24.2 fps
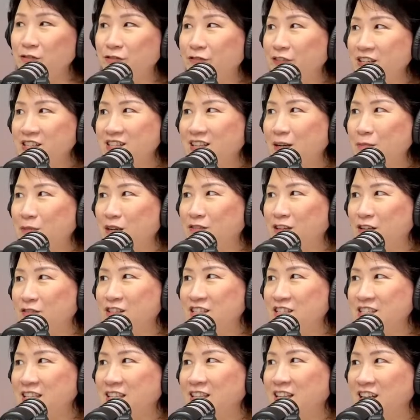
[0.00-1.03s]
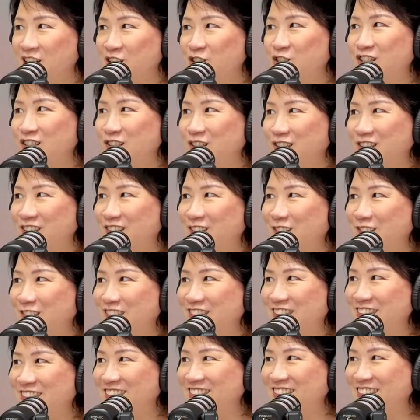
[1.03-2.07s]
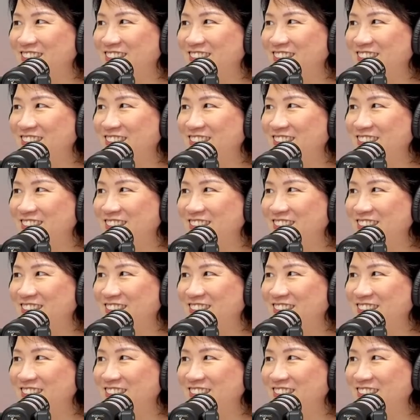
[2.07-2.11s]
it's the first time I've ever seen $100 note,